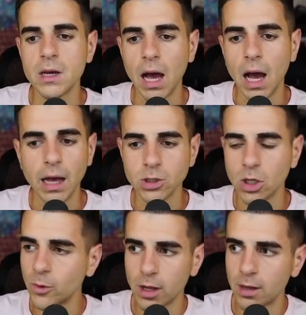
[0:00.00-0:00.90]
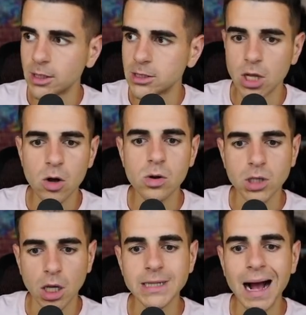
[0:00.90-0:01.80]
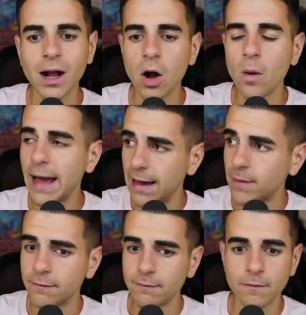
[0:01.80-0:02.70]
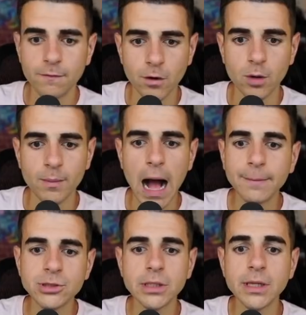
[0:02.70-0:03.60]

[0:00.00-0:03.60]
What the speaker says: As long as one of them does not go, I have my firm option.